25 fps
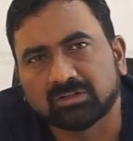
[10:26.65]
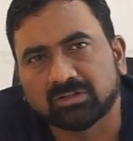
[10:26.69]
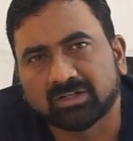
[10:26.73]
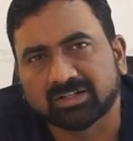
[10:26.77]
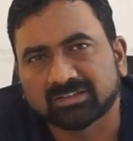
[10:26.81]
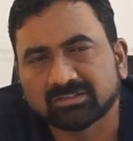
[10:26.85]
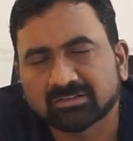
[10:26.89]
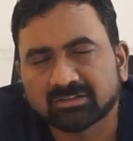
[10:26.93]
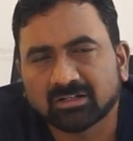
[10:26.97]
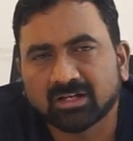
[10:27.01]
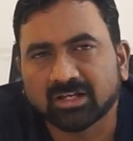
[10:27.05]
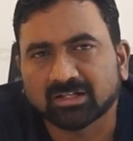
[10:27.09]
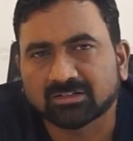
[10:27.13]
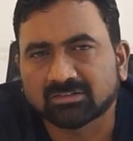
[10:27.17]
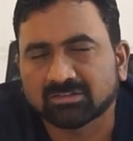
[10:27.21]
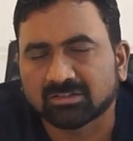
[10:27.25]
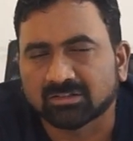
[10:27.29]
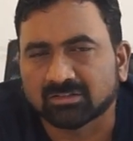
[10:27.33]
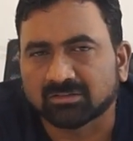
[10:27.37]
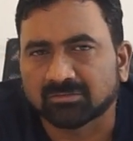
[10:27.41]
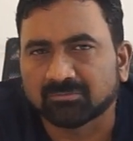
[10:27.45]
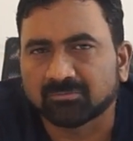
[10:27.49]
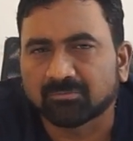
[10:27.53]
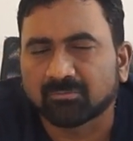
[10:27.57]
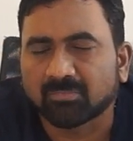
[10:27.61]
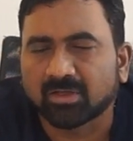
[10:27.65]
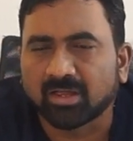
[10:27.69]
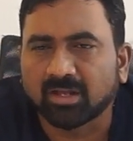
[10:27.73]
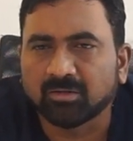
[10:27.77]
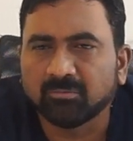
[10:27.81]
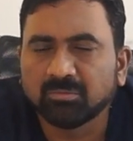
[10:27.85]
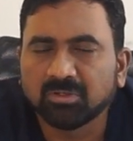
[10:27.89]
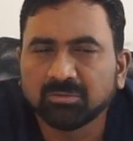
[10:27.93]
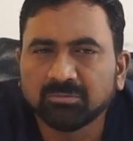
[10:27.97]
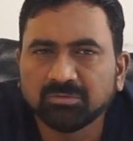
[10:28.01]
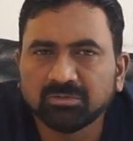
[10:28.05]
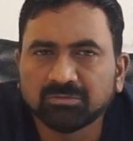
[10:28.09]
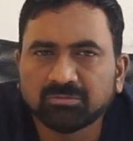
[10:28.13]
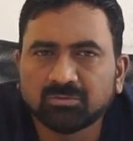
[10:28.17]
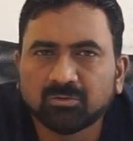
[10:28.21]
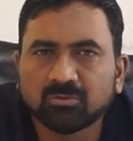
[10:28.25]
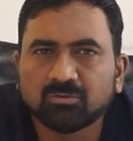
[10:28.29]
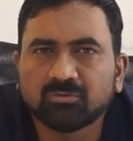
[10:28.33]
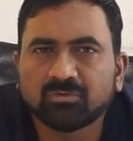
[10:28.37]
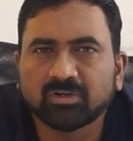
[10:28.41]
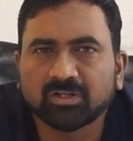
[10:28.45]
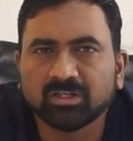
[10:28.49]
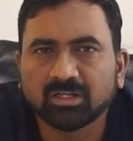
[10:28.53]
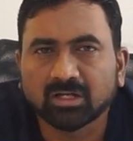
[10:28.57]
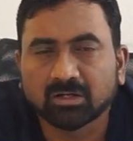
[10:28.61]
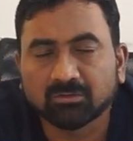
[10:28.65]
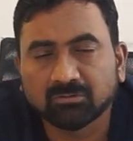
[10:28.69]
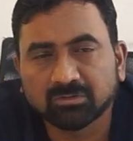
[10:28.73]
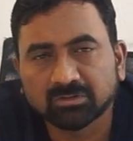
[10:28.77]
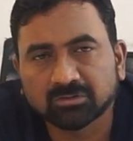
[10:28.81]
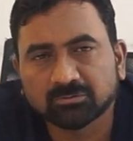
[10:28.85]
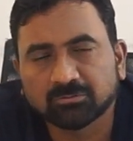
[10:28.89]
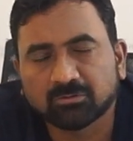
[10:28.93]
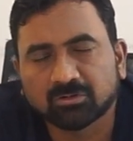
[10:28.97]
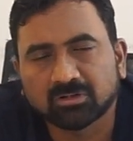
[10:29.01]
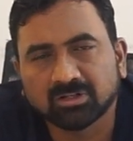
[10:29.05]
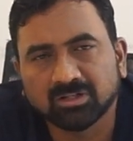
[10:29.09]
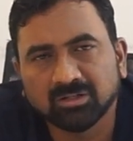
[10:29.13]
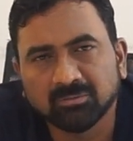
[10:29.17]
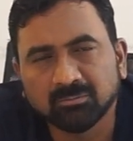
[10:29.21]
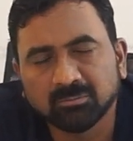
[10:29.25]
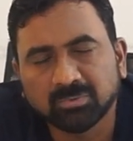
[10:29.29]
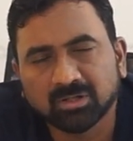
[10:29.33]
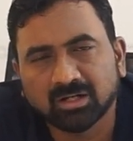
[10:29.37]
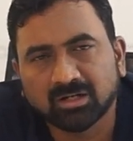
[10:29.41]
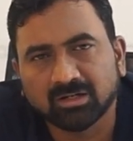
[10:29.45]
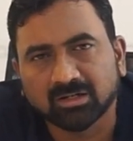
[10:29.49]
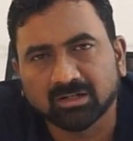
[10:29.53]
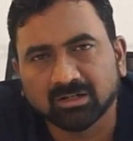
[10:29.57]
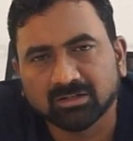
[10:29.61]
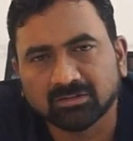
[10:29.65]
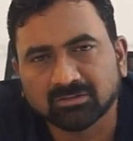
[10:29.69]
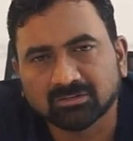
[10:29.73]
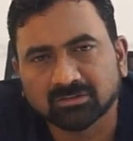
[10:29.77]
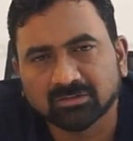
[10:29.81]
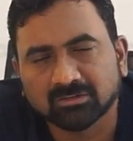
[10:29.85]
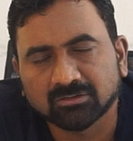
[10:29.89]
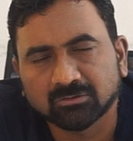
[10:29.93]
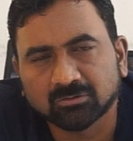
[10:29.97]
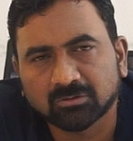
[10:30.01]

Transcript: extraction and maybe 4-5 hours for implantation.